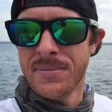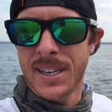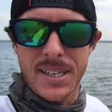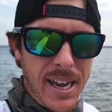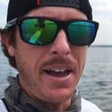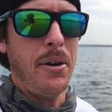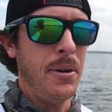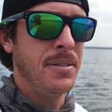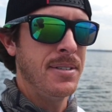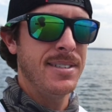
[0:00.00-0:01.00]
They scatter.
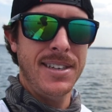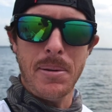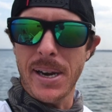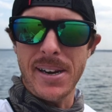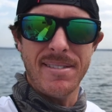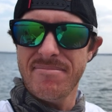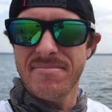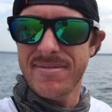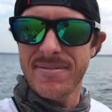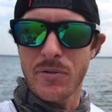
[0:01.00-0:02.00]
Is anybody
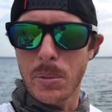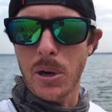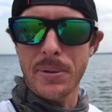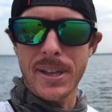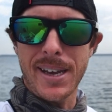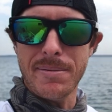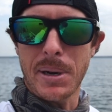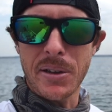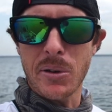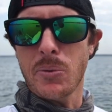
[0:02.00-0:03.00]
familiar with that? Am
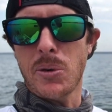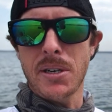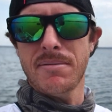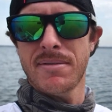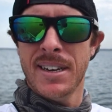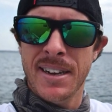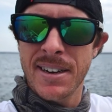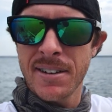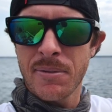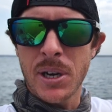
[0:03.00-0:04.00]
I the only one?
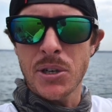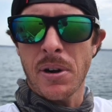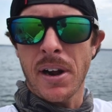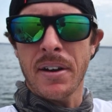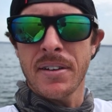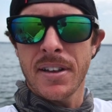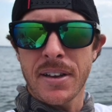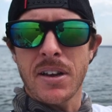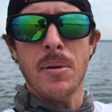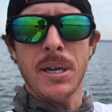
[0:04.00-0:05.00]
Raise your hand in the
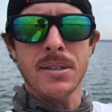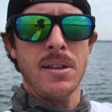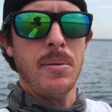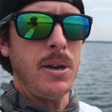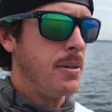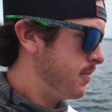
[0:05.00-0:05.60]
comments. Let me know.